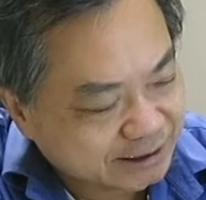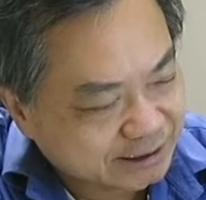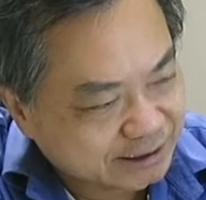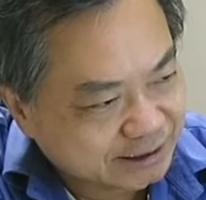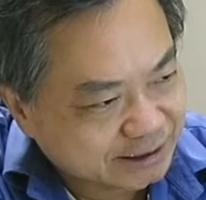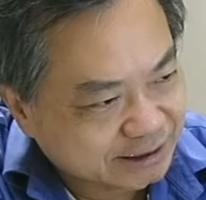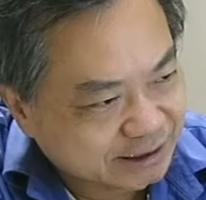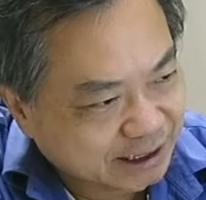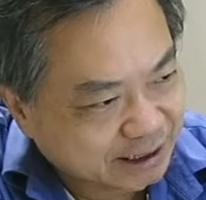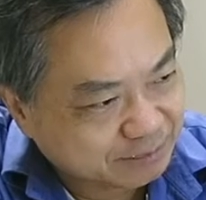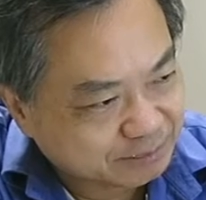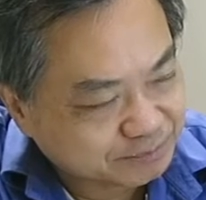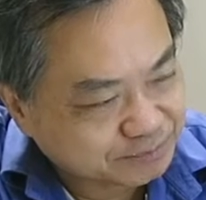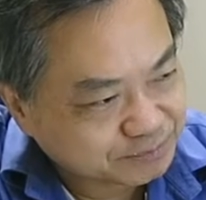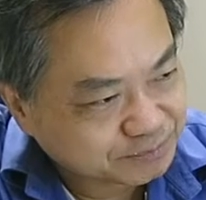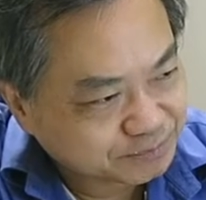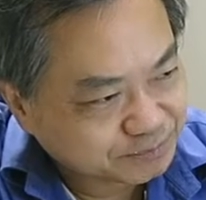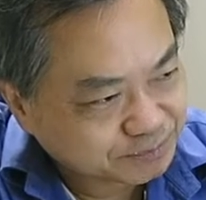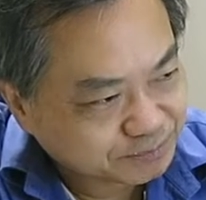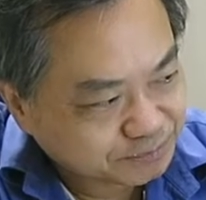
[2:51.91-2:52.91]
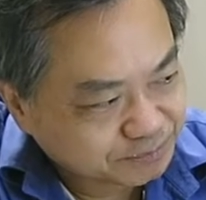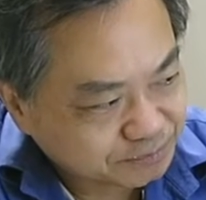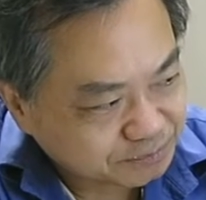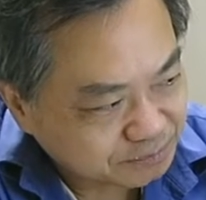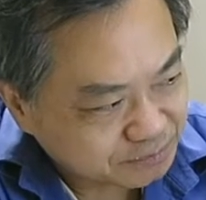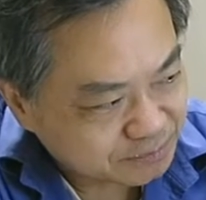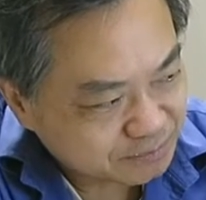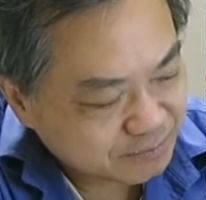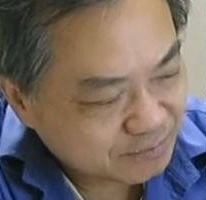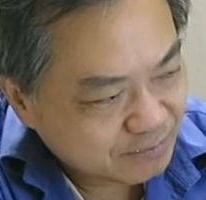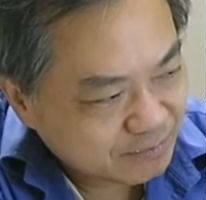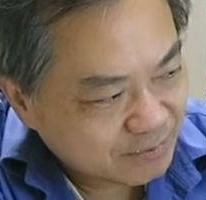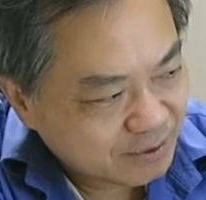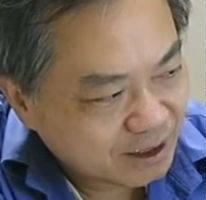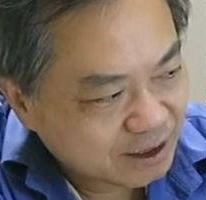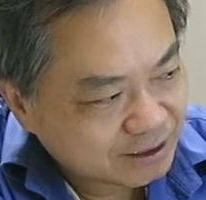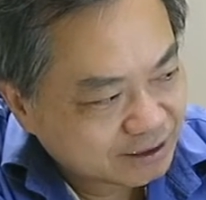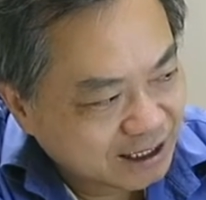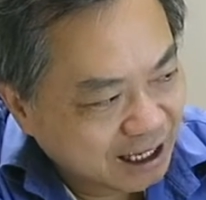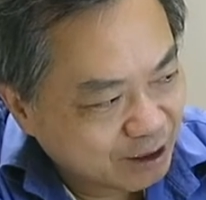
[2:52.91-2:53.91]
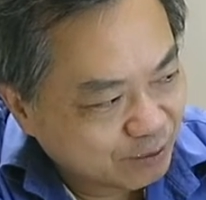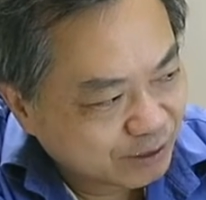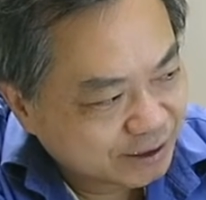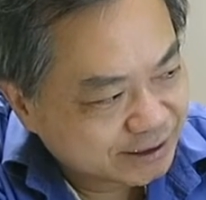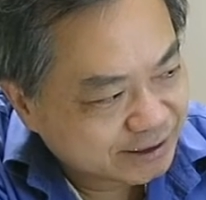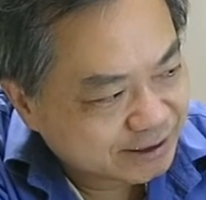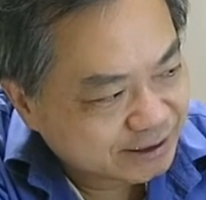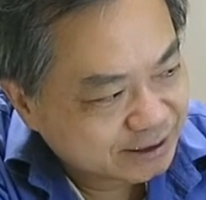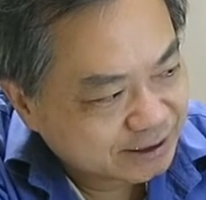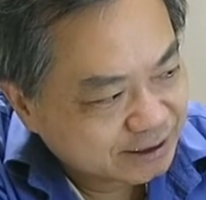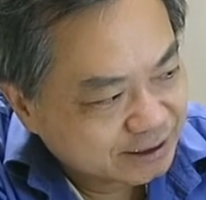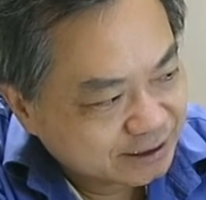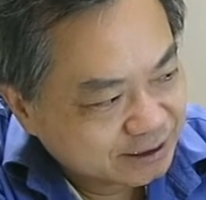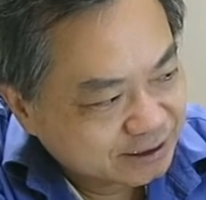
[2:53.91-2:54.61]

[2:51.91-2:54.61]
the Taoist.